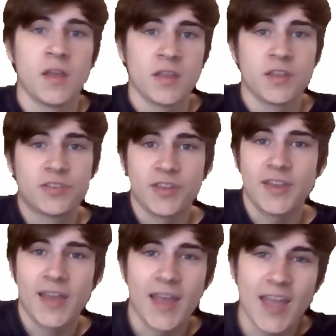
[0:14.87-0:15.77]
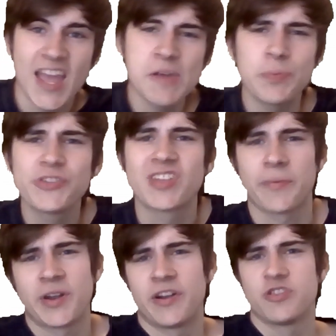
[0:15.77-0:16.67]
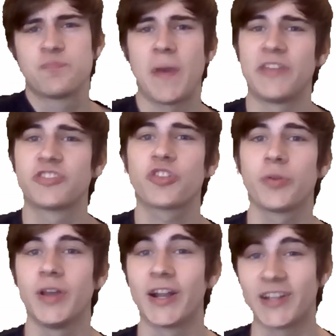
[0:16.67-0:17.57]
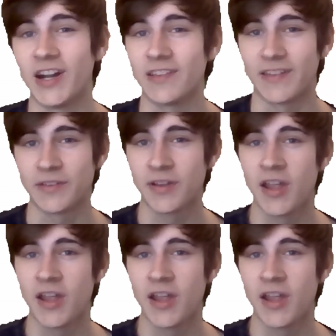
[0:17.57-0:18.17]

You see, AP seminar is basically a gauntlet.